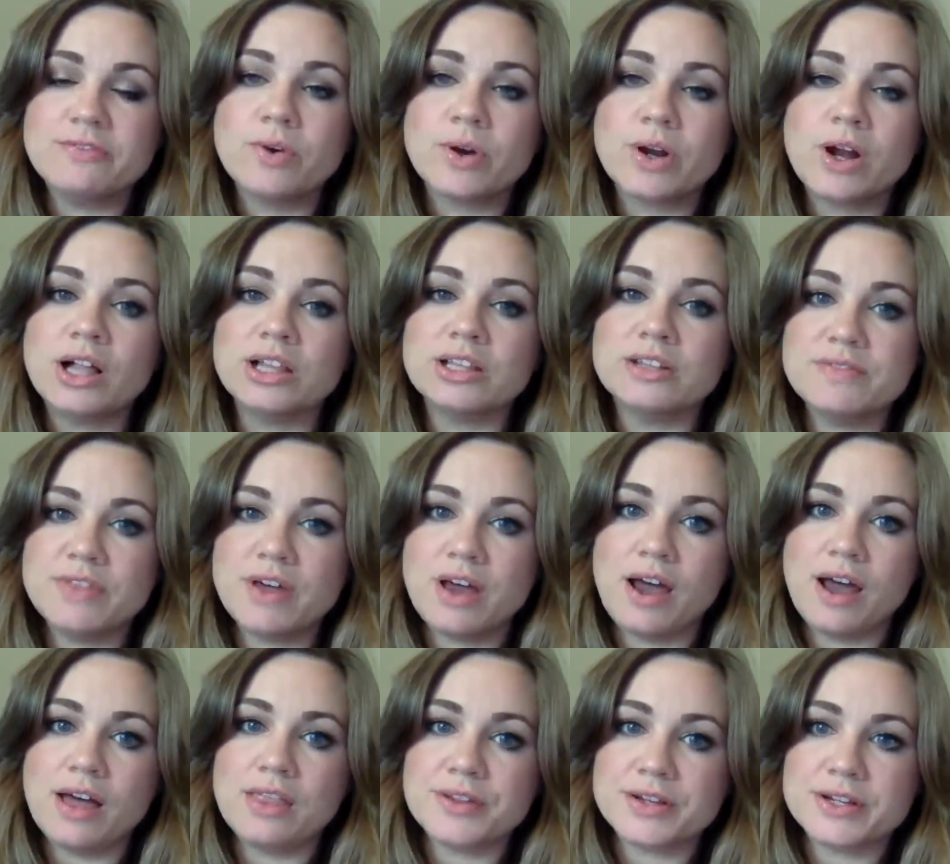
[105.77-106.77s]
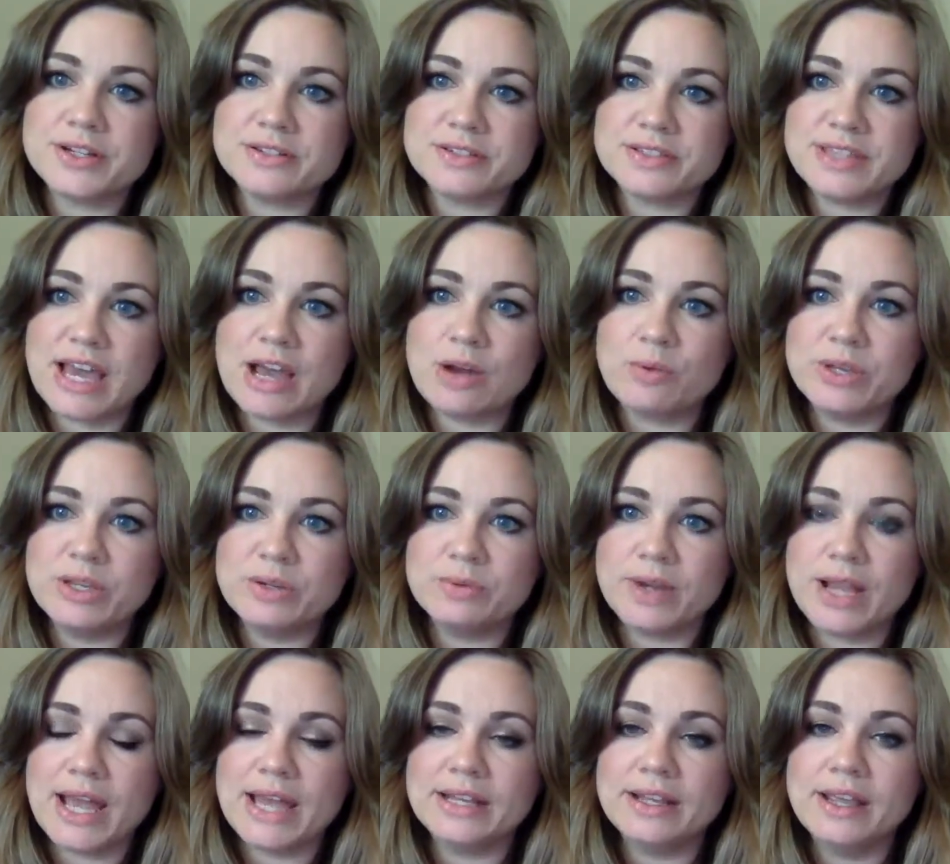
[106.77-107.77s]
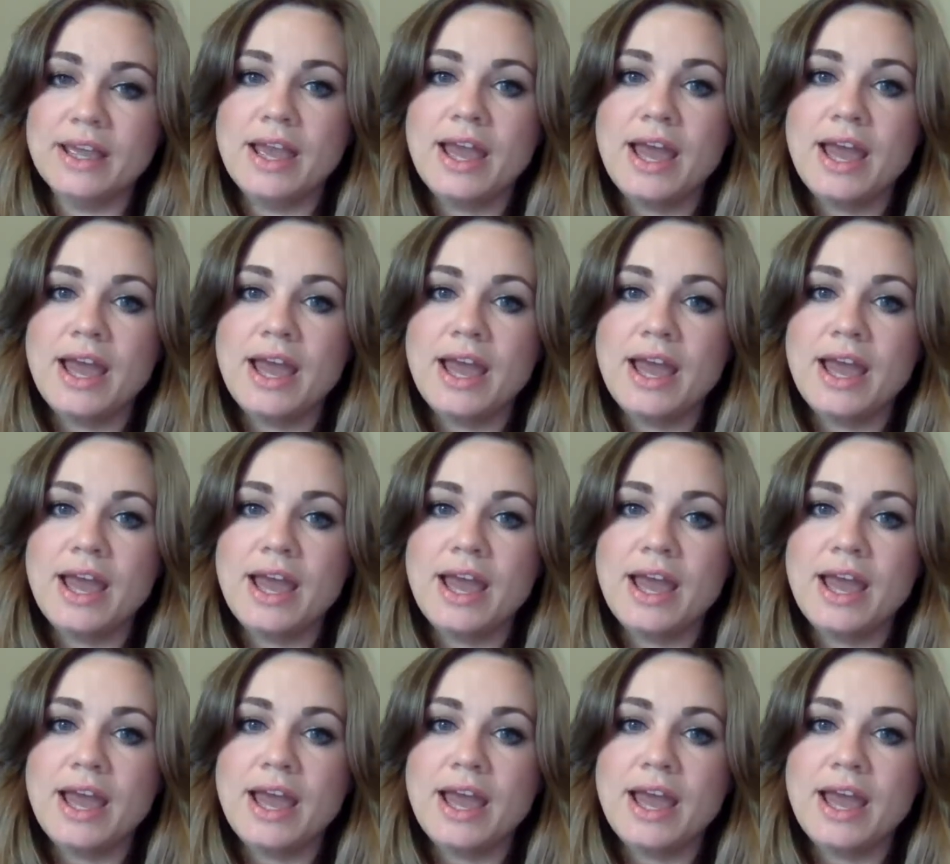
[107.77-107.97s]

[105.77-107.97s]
for all of the authors that we read.